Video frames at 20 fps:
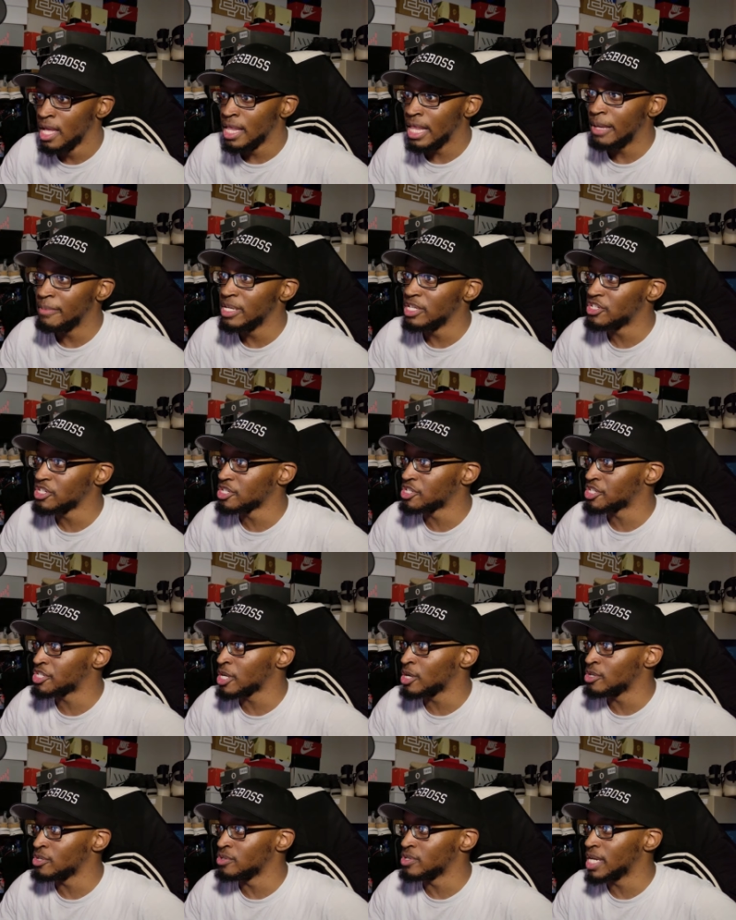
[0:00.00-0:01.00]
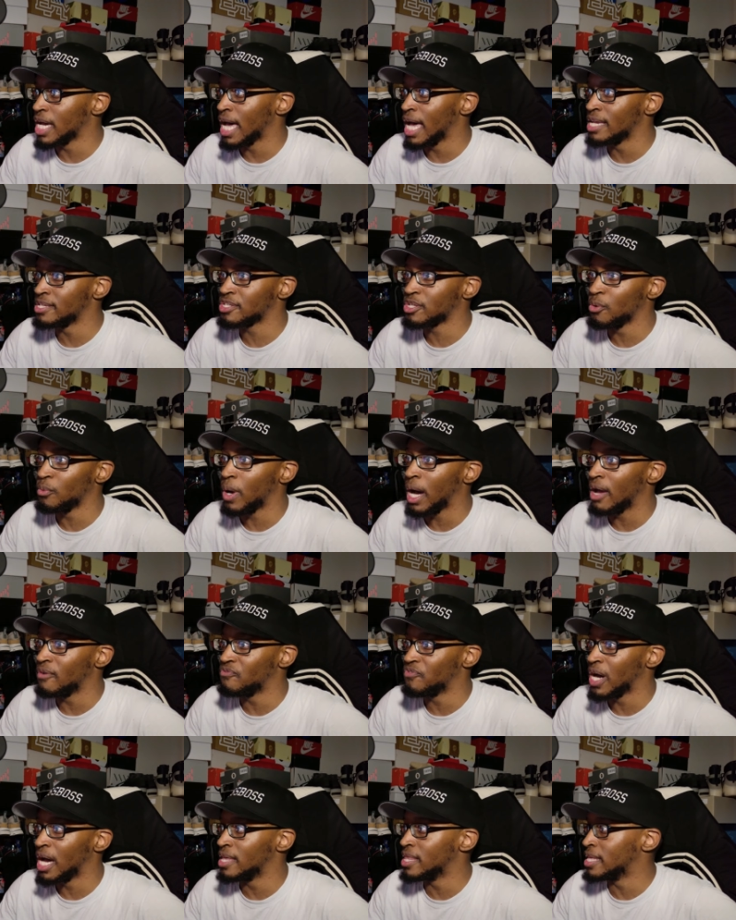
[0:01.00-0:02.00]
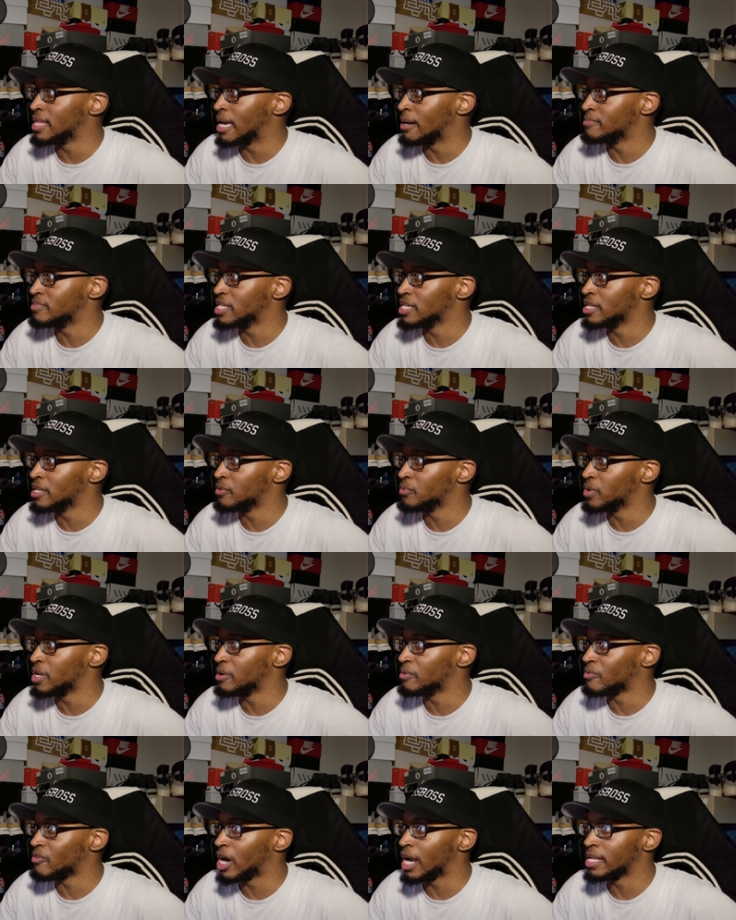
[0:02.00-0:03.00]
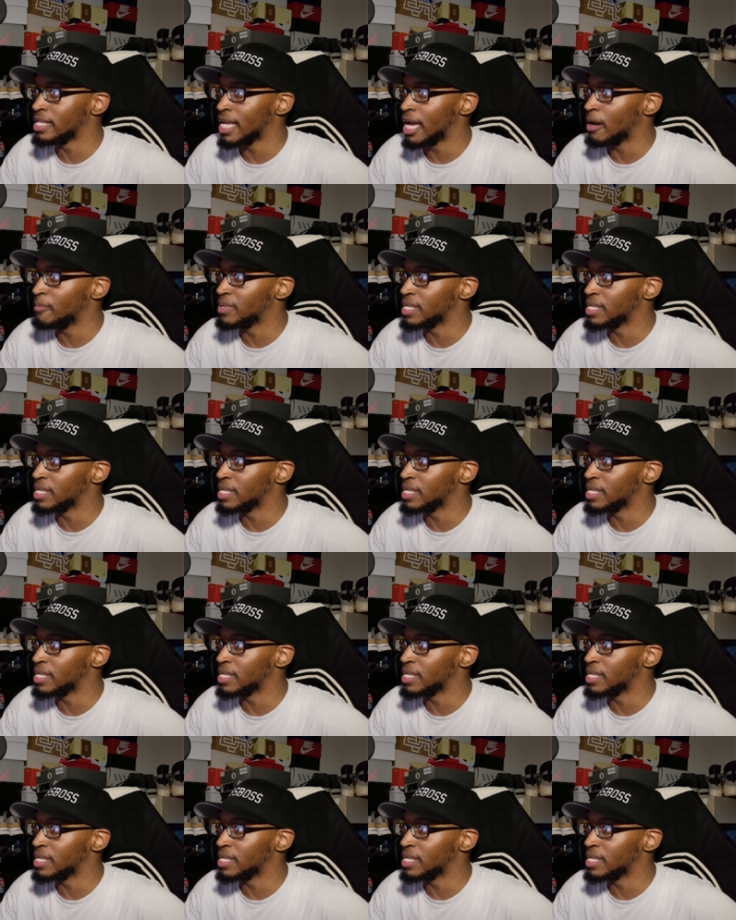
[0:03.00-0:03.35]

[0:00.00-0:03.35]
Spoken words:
Let me just show you guys the Wi-Fi that I'm dealing with right now,